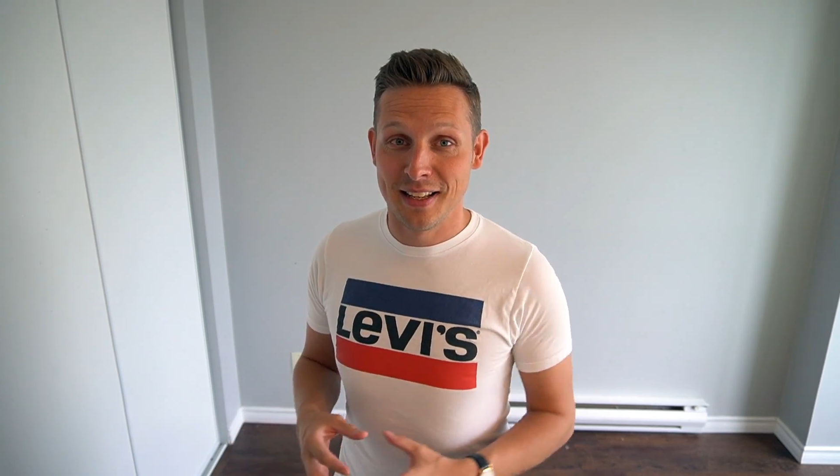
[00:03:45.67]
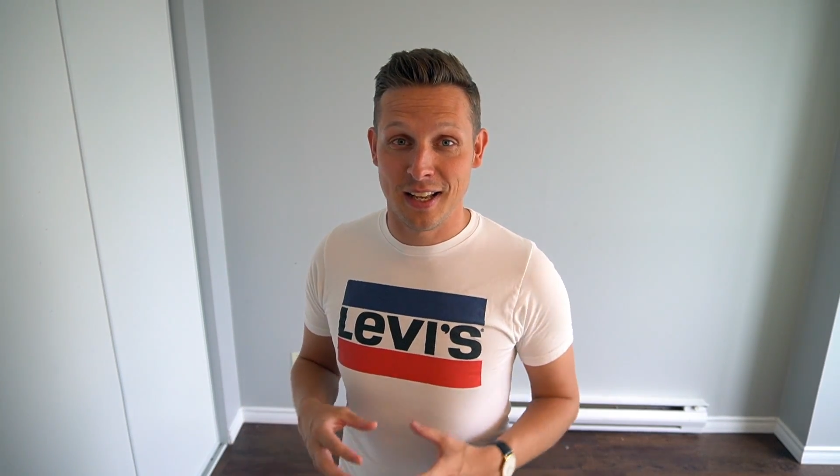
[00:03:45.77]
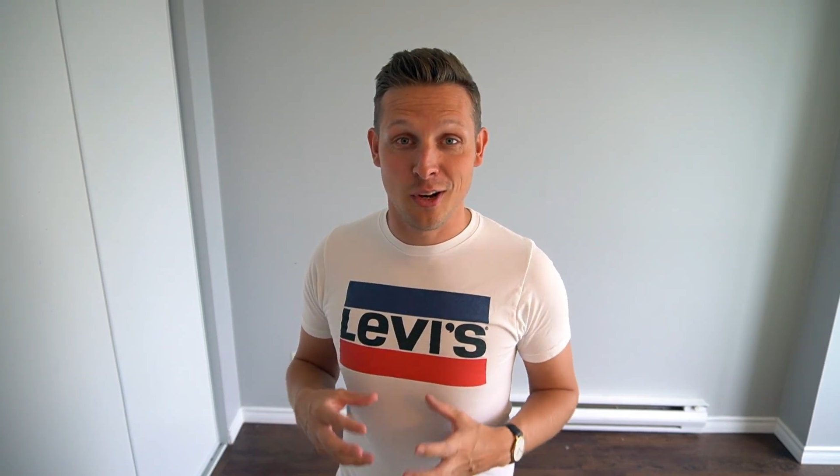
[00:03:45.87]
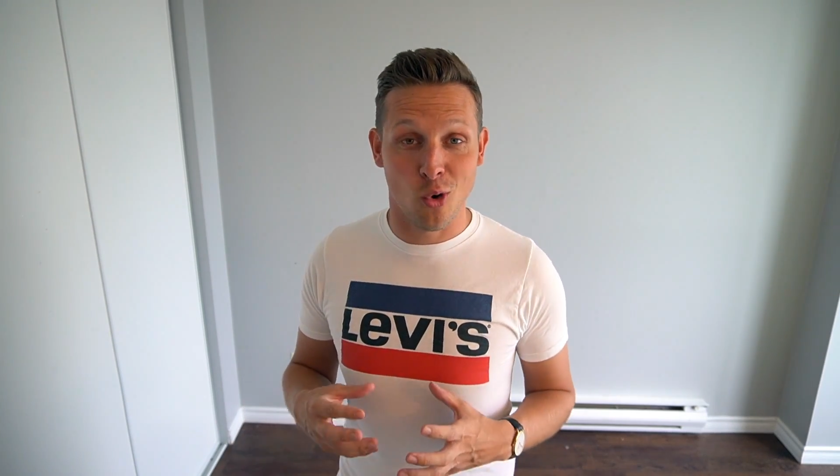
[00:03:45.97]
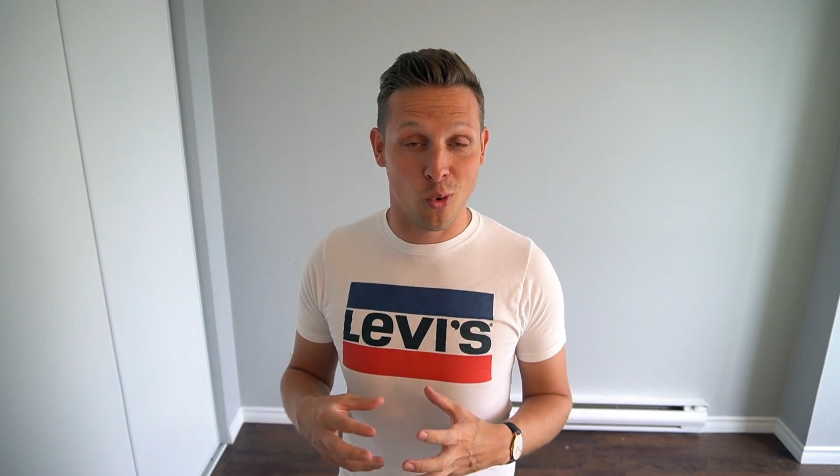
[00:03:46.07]

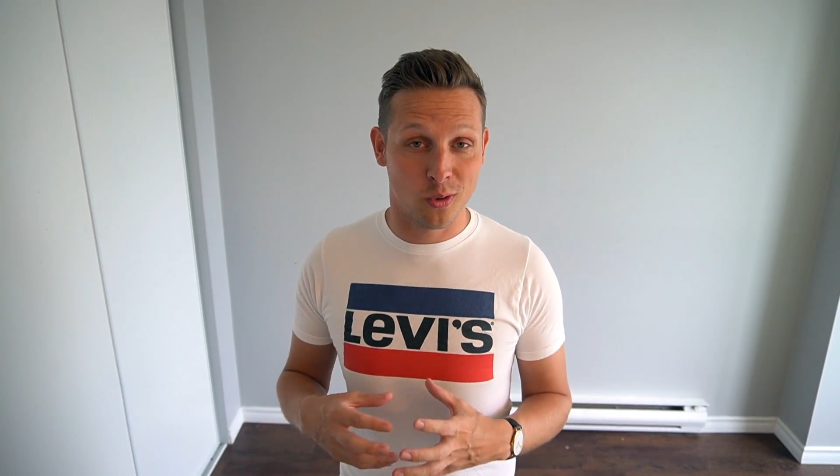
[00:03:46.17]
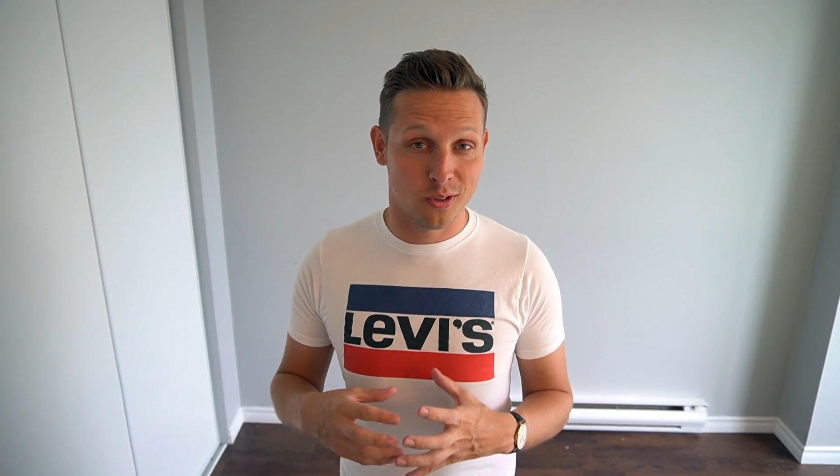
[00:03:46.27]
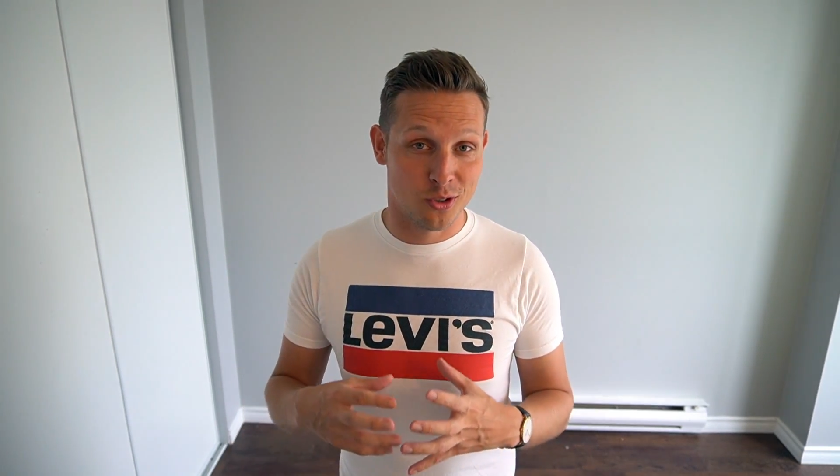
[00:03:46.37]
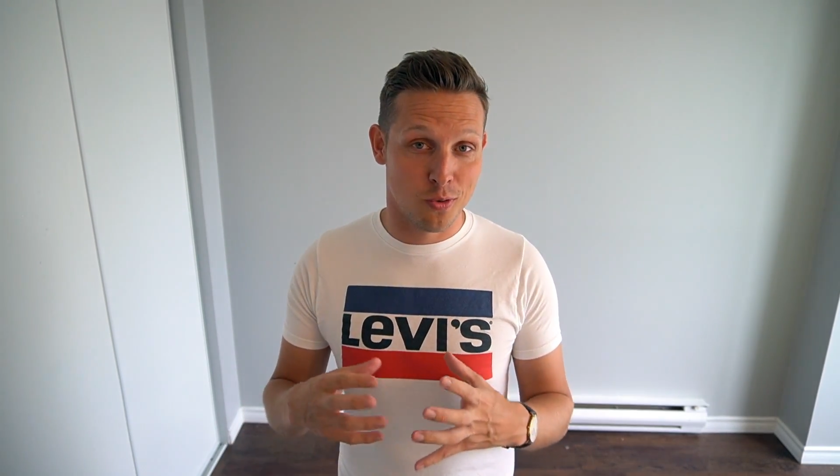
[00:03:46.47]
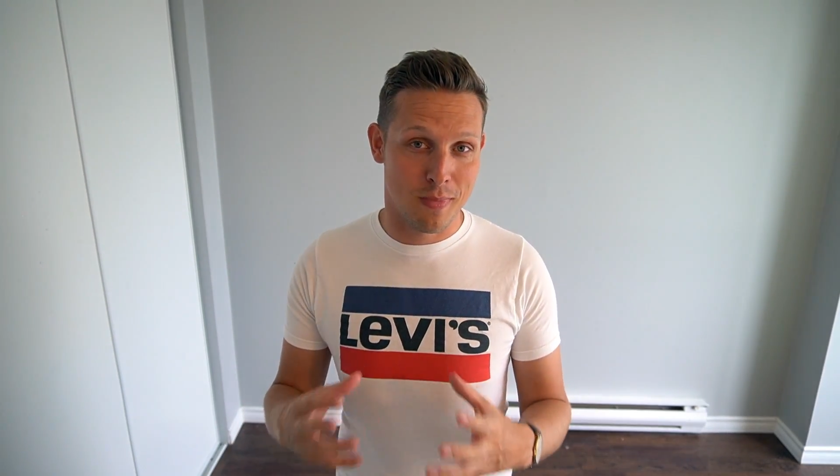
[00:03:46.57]
in
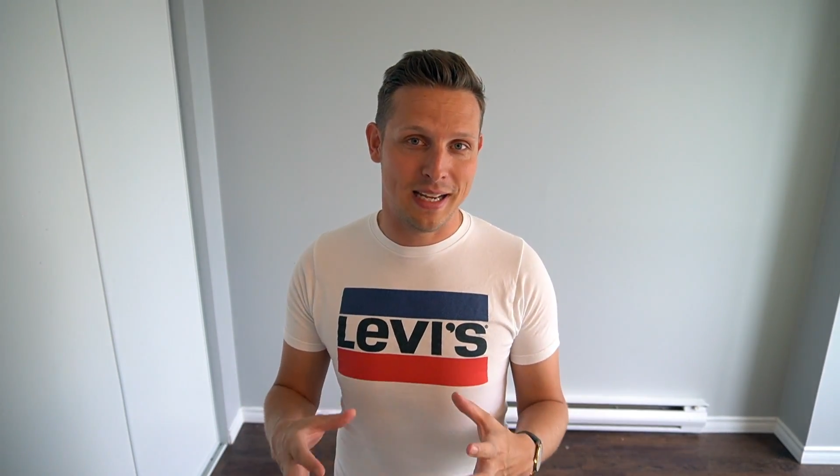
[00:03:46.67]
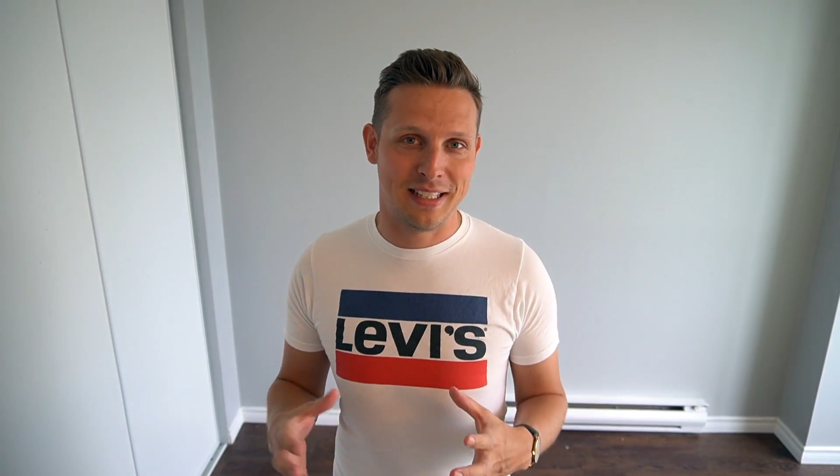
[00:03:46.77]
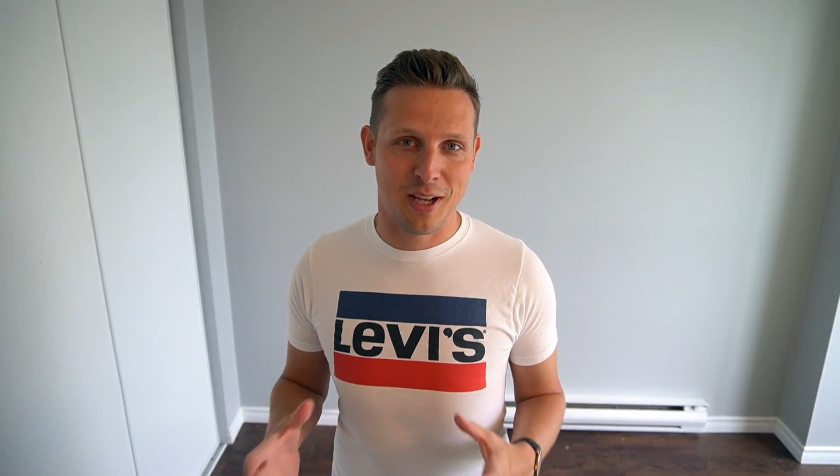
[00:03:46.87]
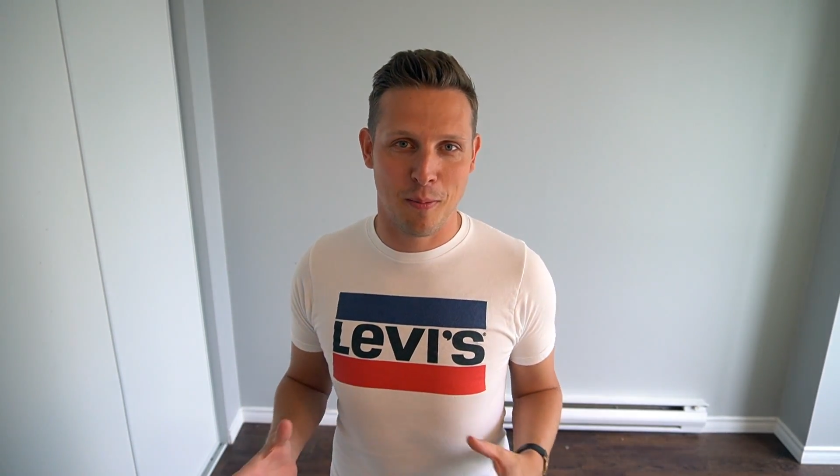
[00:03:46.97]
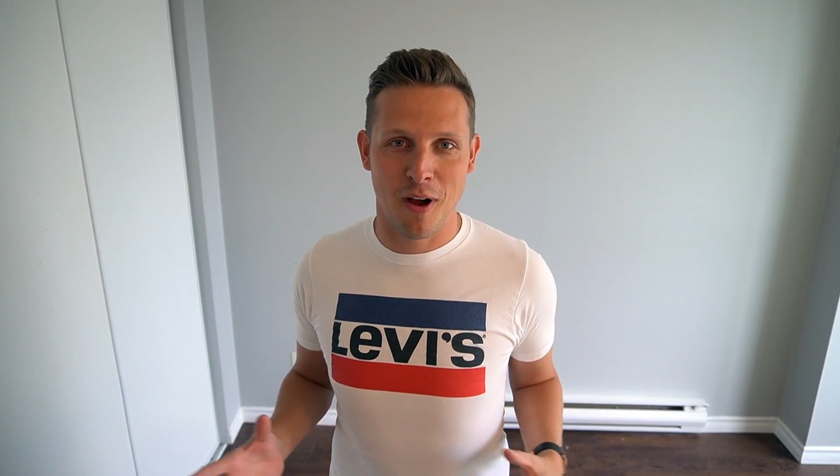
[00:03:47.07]
order to
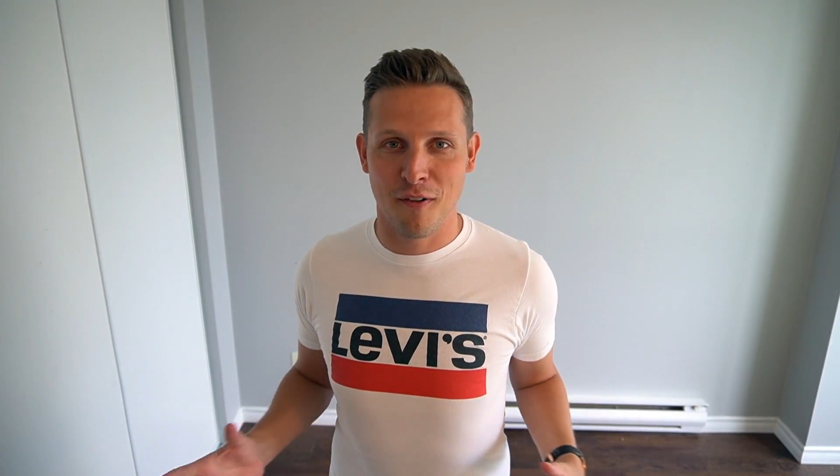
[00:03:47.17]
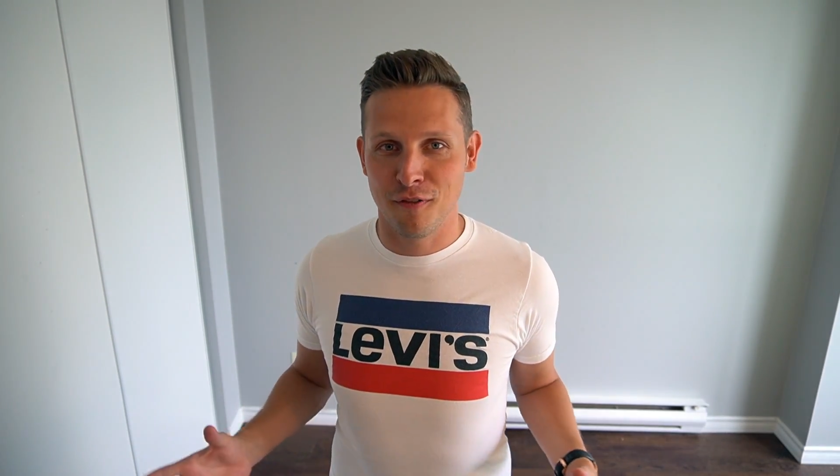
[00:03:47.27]
make them